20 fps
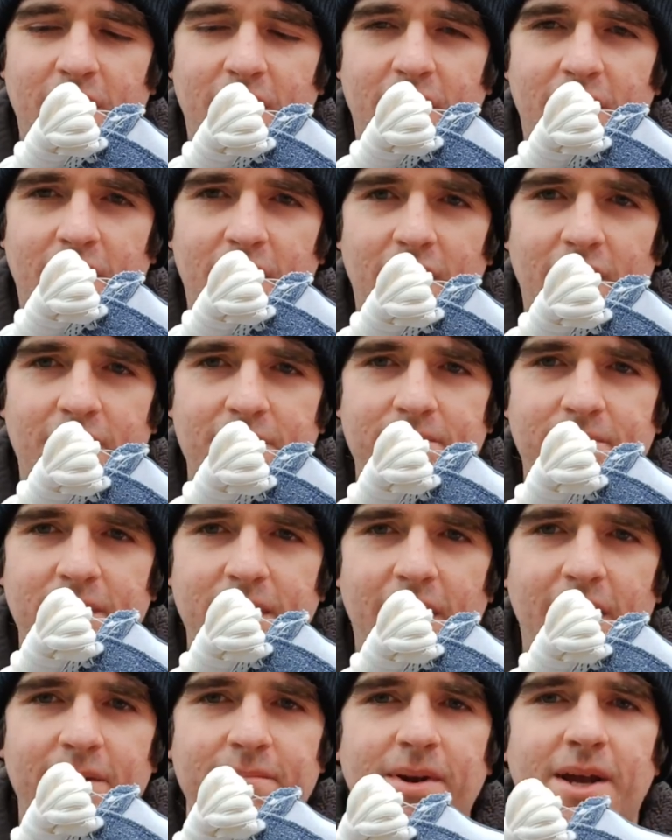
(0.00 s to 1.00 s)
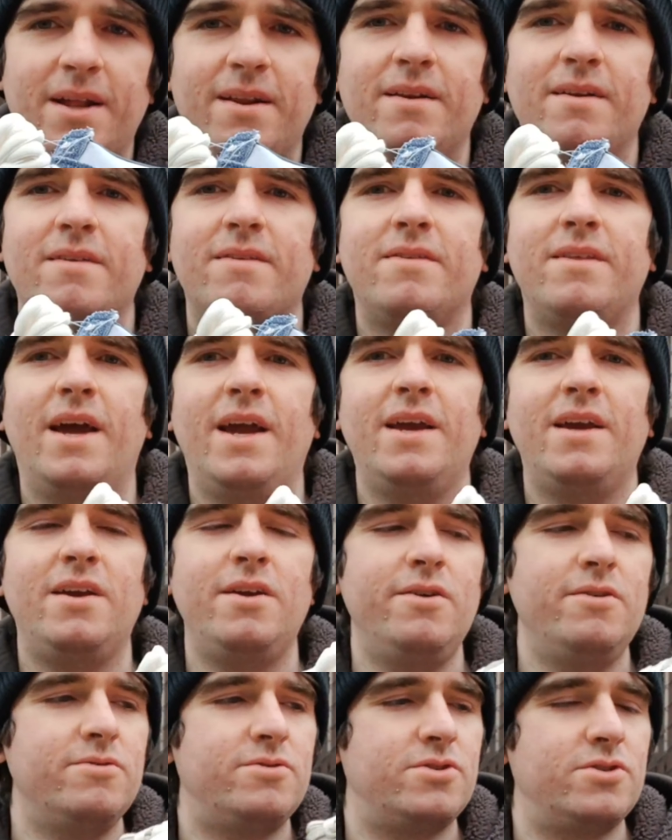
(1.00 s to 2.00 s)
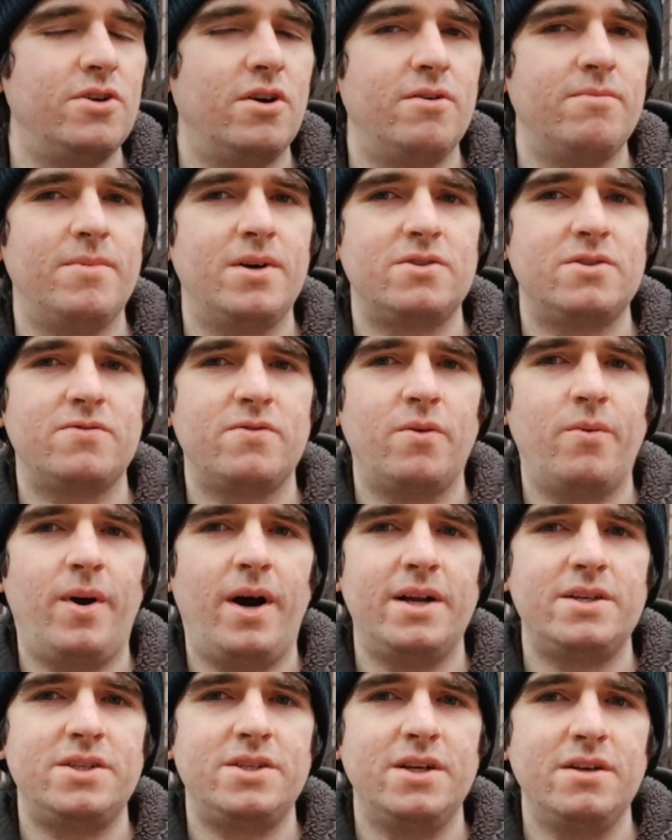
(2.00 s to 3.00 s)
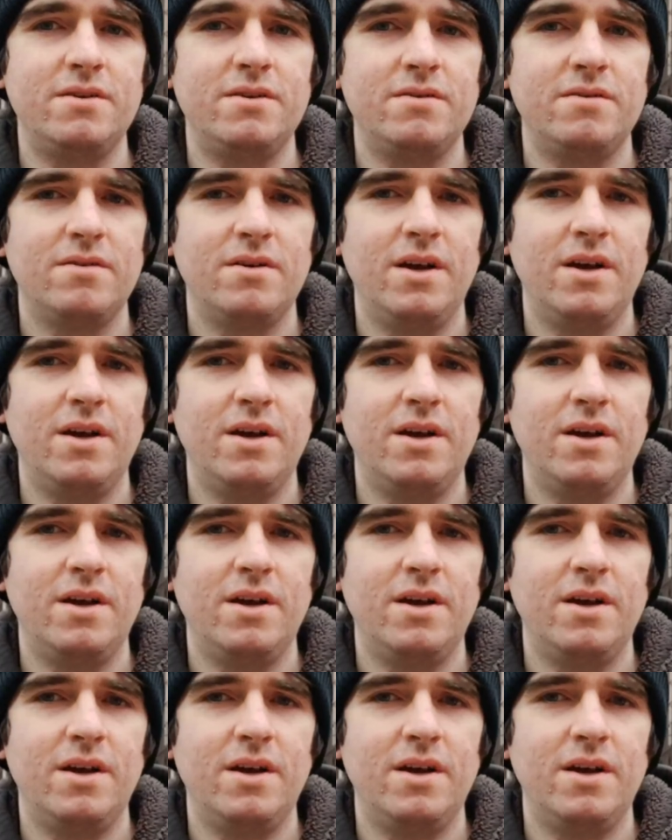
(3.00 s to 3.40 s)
But yeah, man, thank you so much for watching.